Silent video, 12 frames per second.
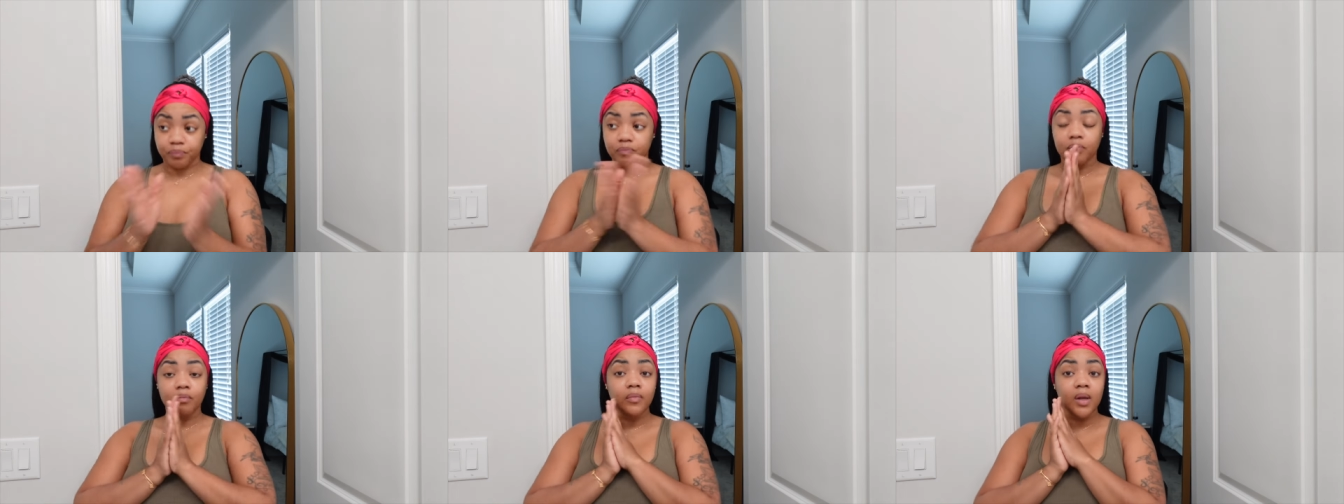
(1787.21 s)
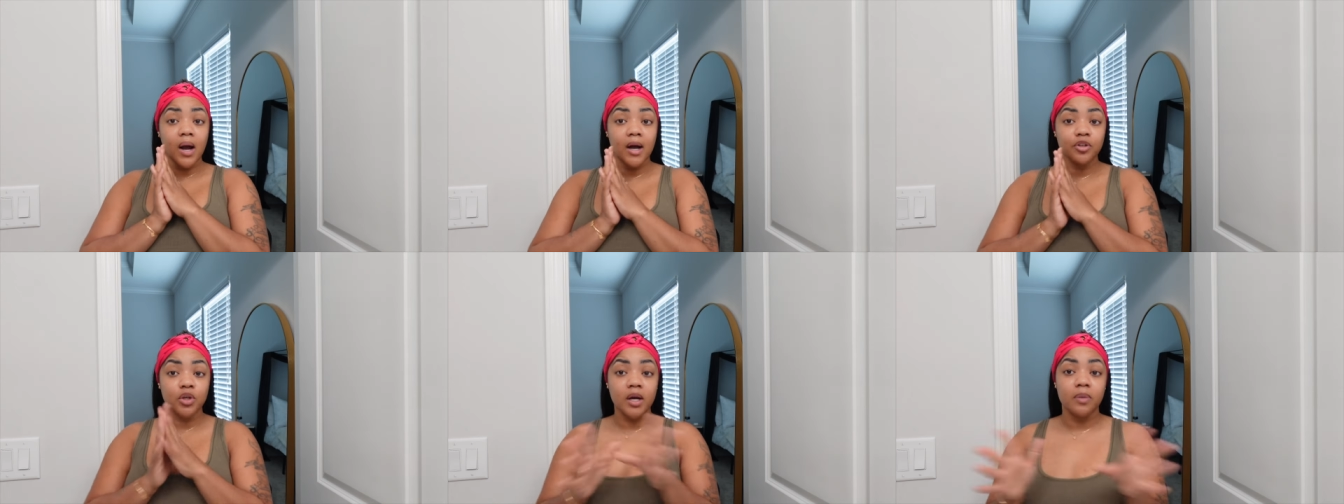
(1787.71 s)

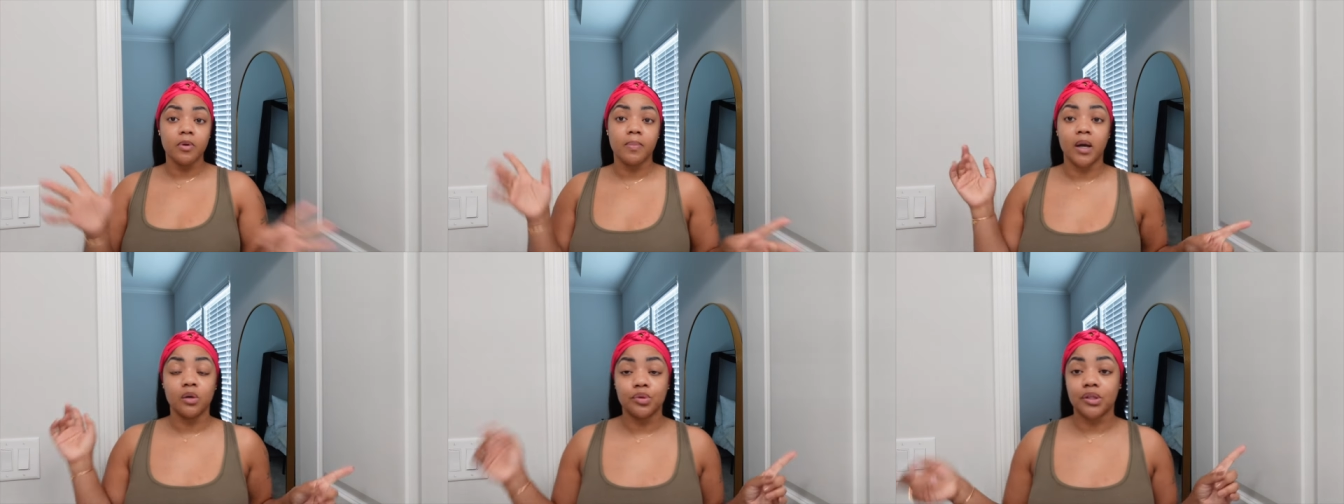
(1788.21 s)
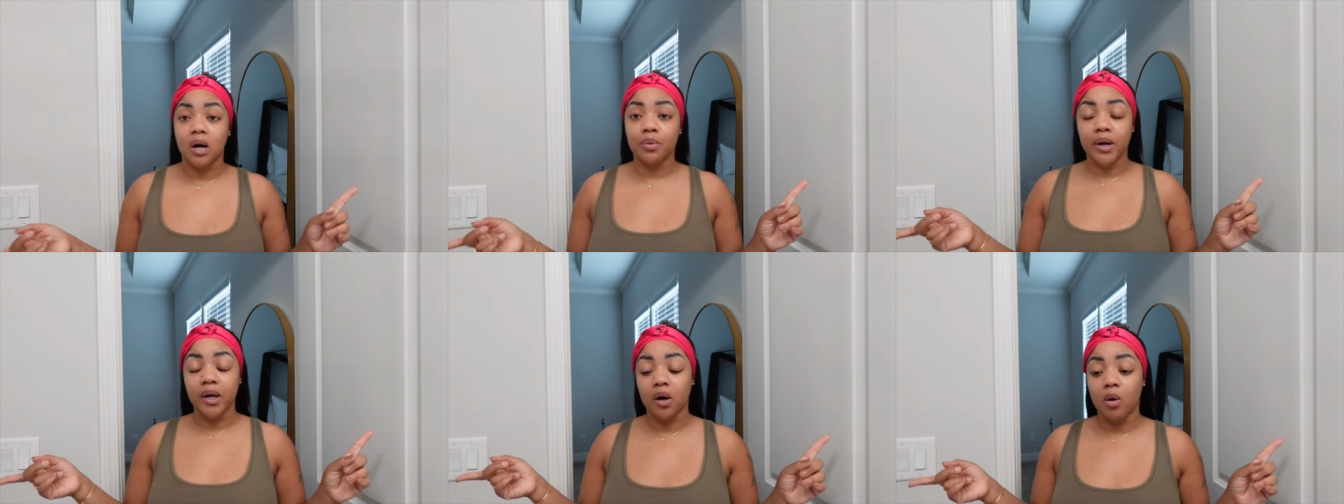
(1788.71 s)
i tried to put my new
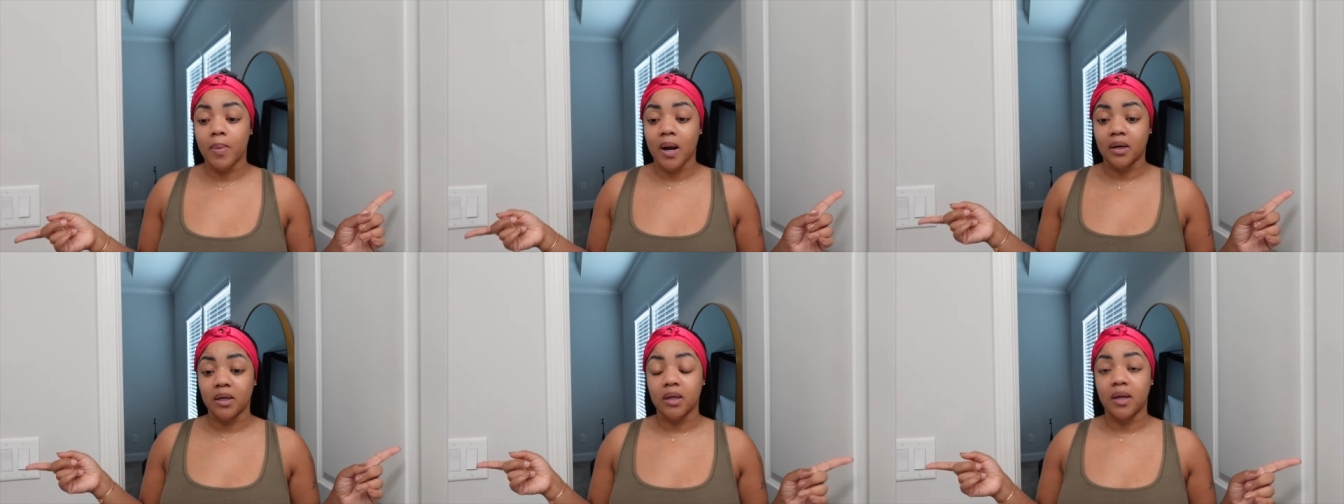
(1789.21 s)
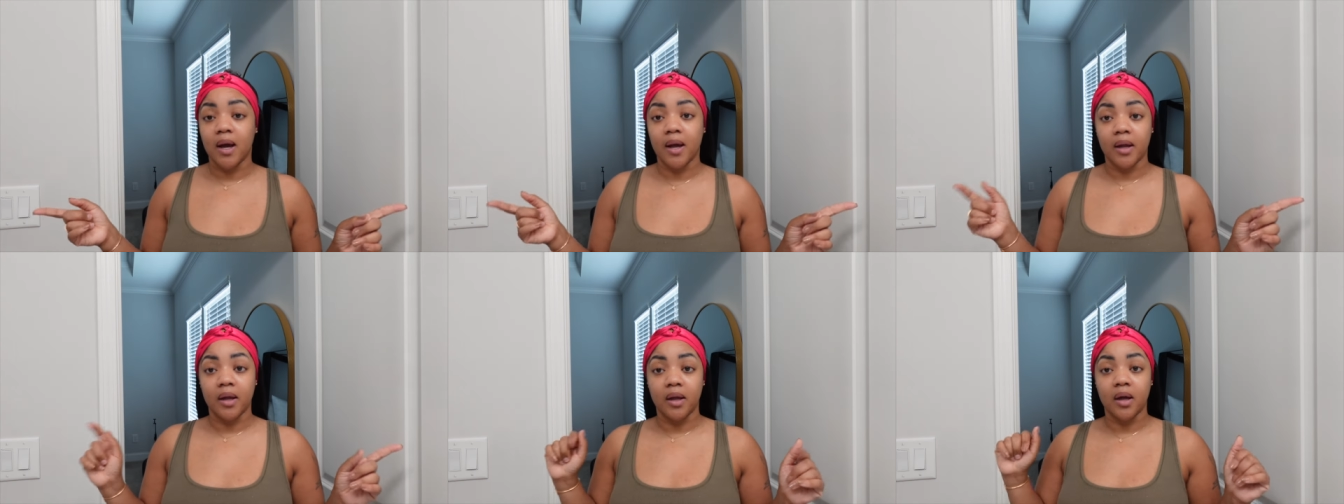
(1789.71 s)
shower head on but i need
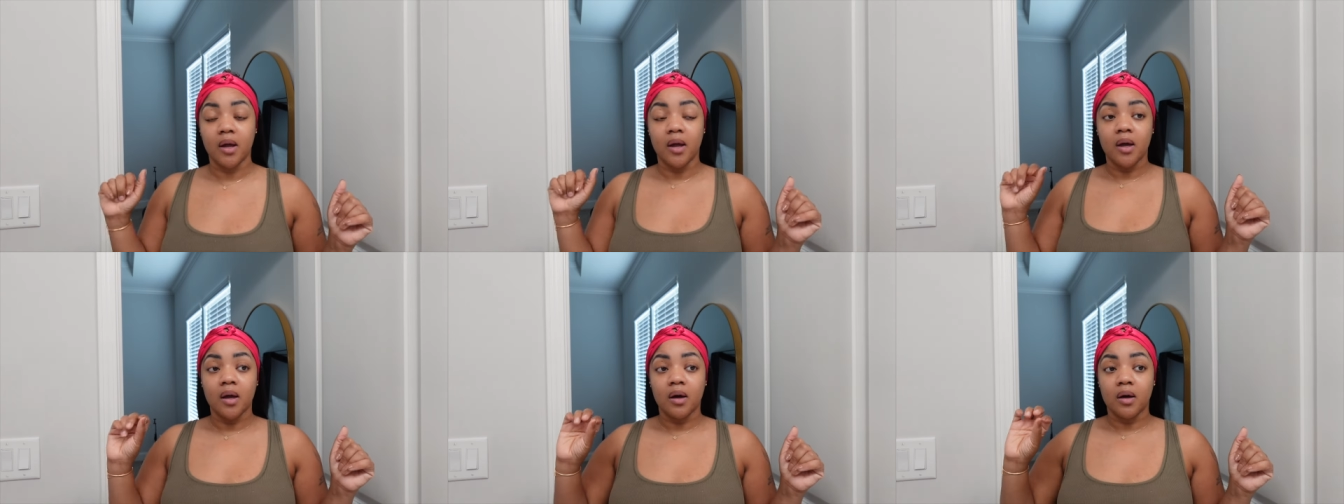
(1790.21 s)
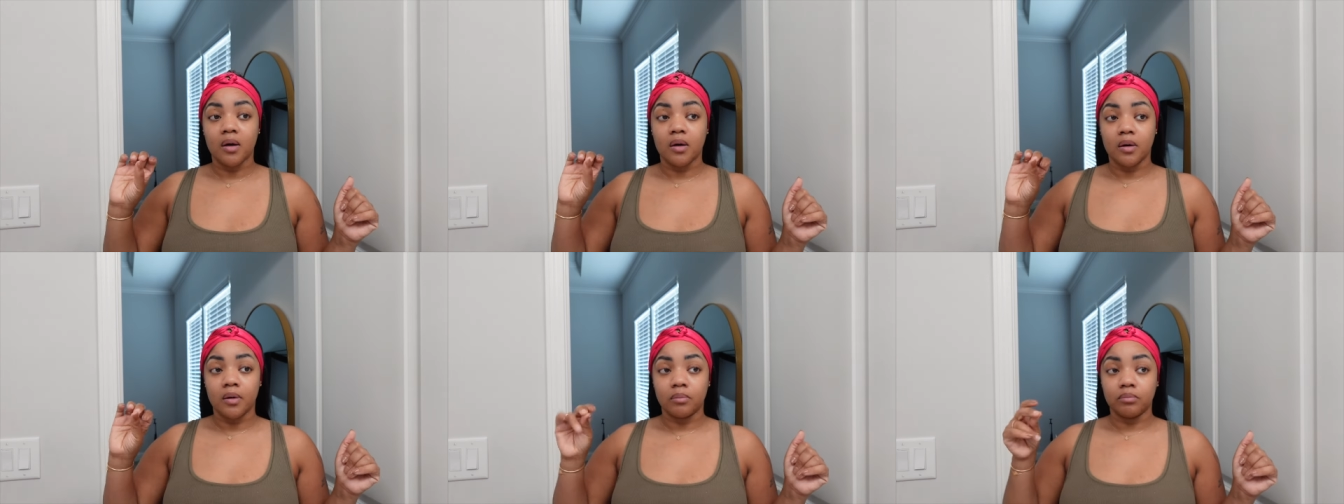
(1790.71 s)
a
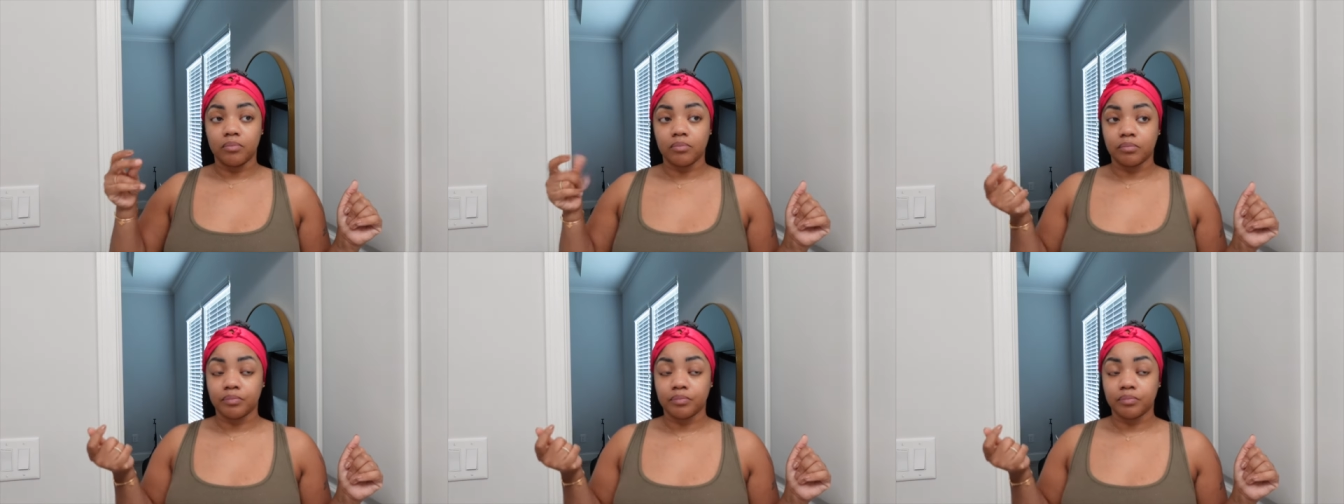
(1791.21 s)
um